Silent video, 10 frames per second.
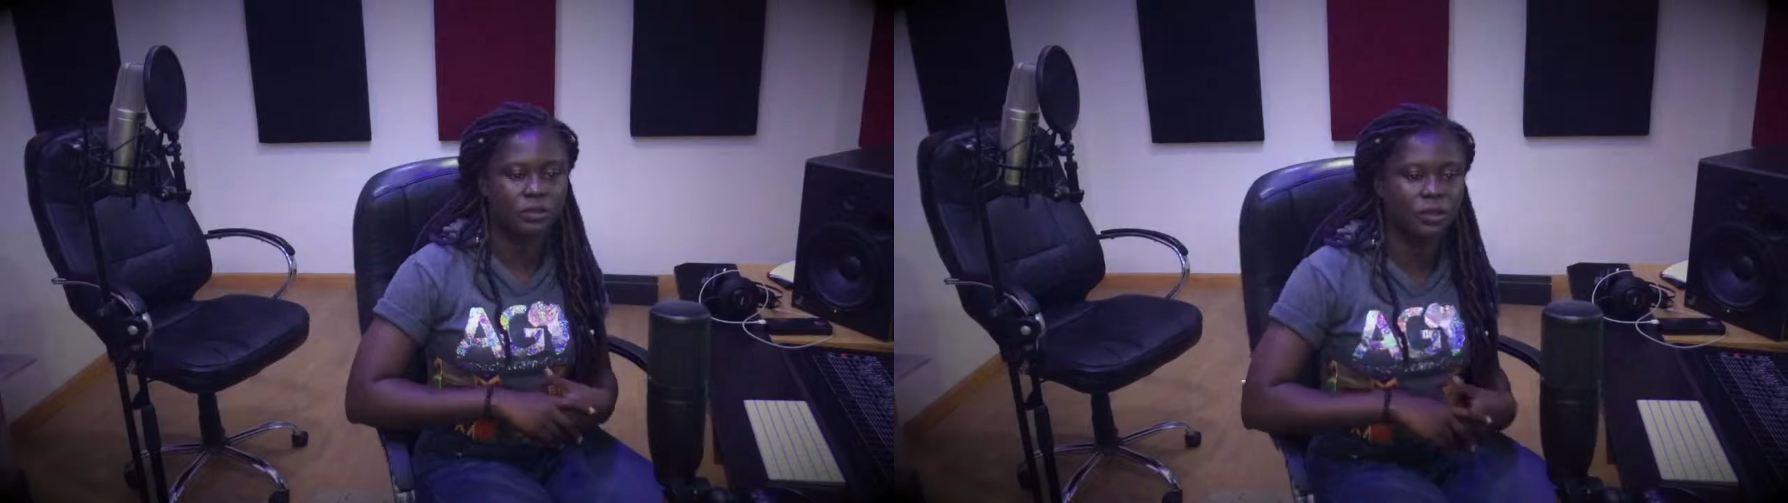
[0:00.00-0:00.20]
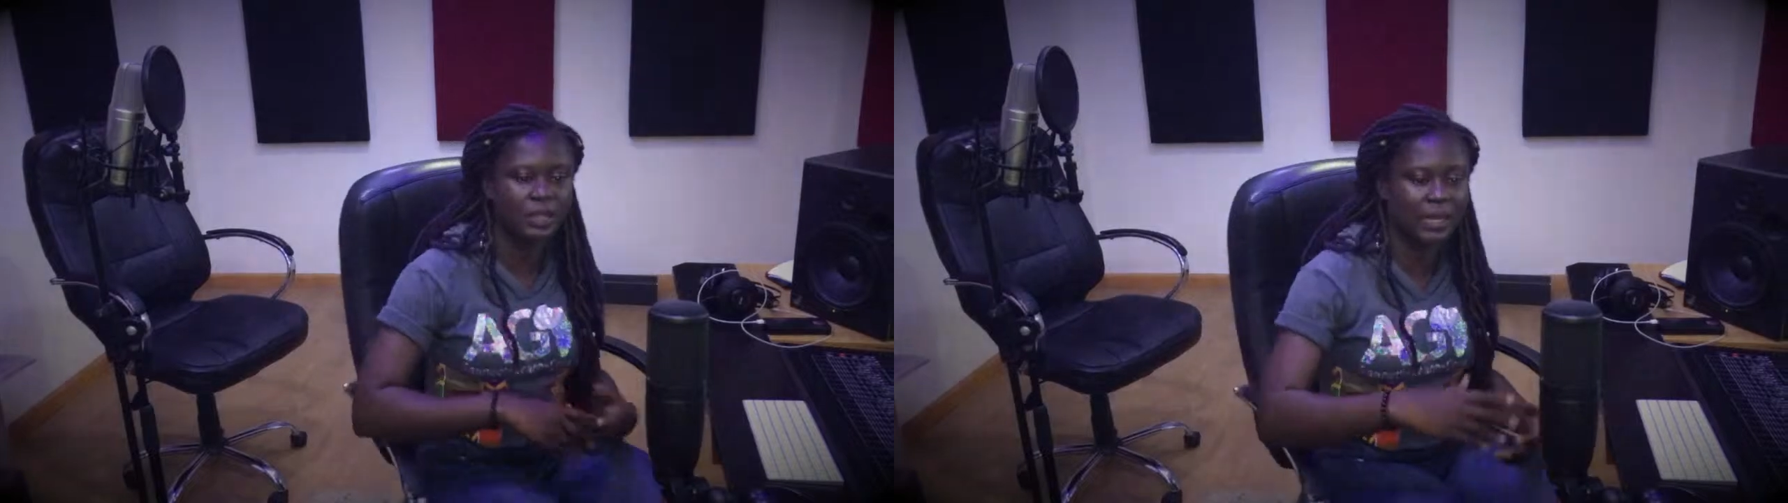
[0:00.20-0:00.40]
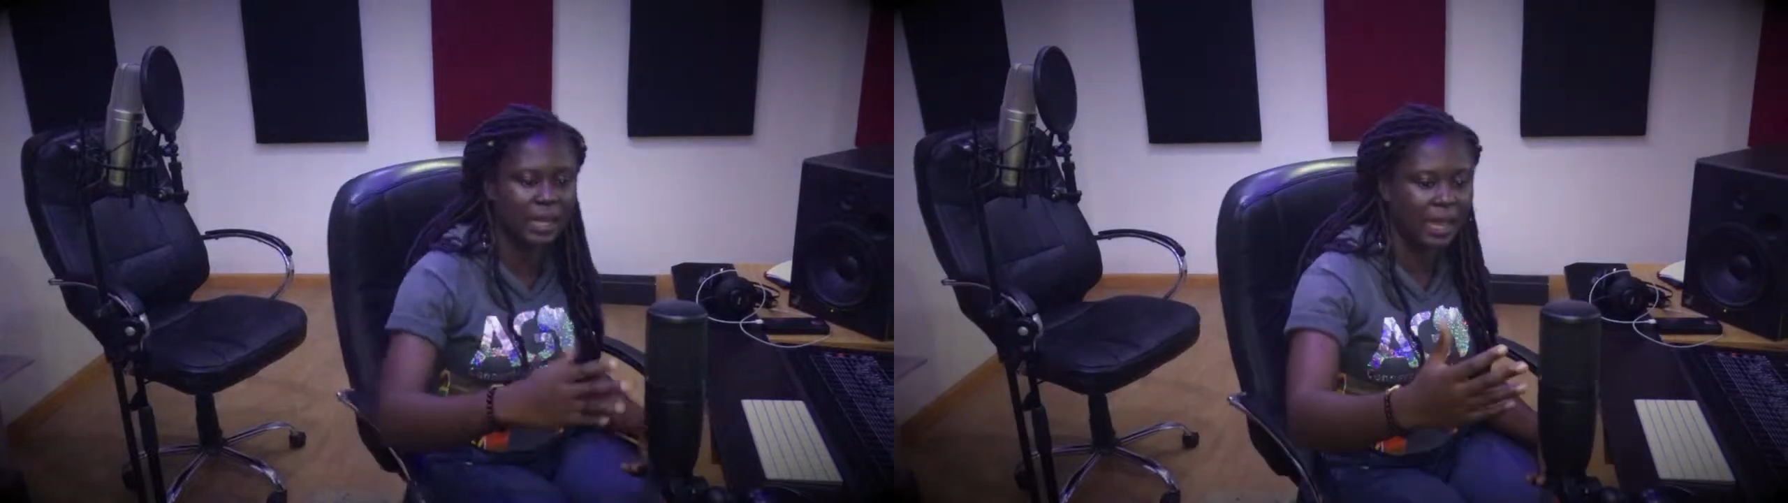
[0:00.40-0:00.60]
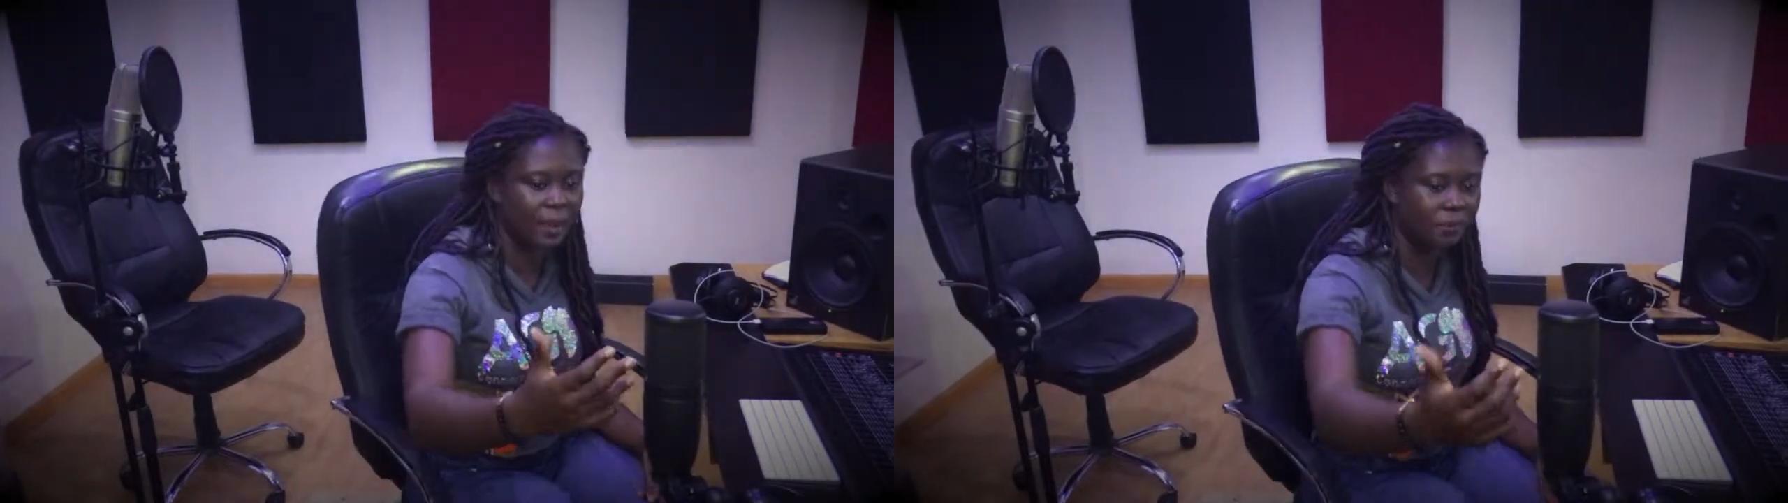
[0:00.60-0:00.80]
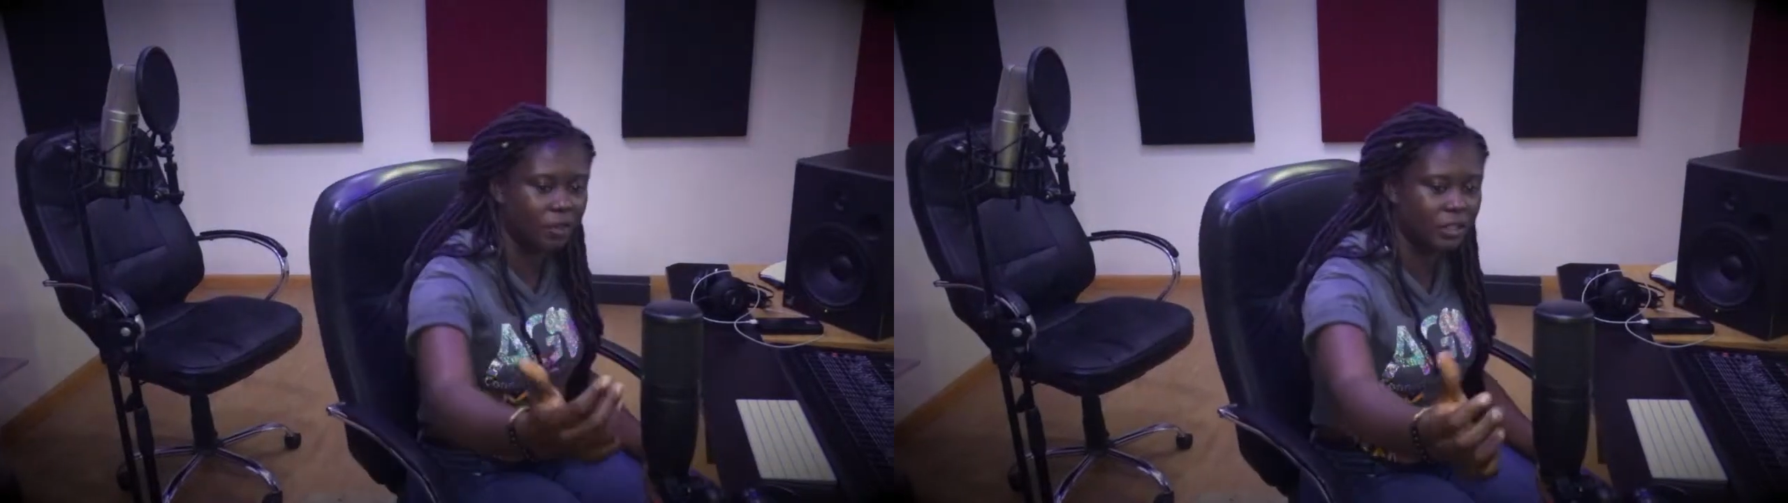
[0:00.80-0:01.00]
So
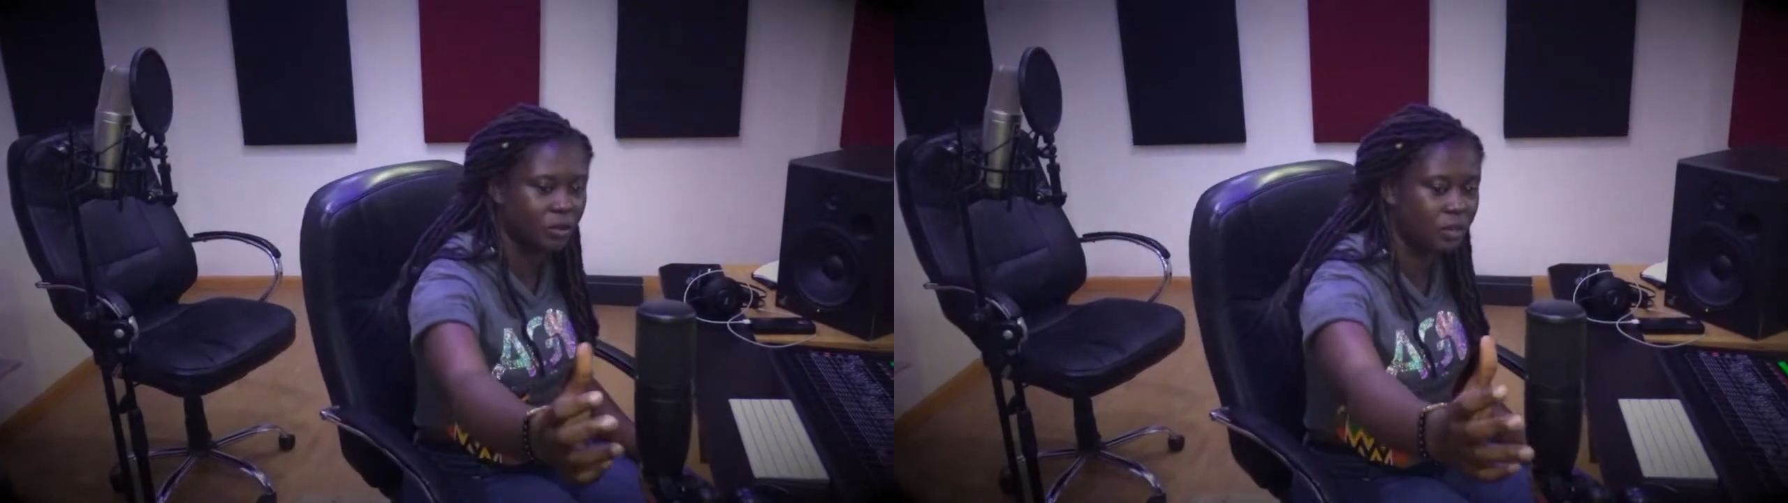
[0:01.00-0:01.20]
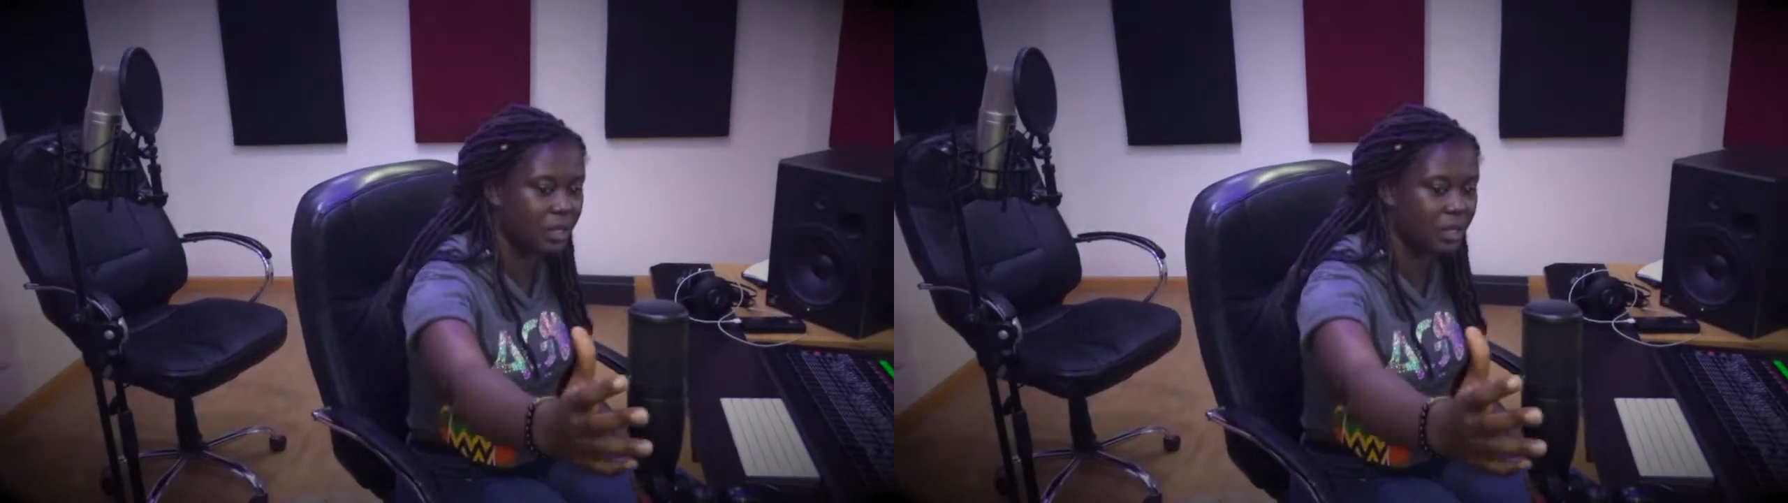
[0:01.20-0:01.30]
for this one,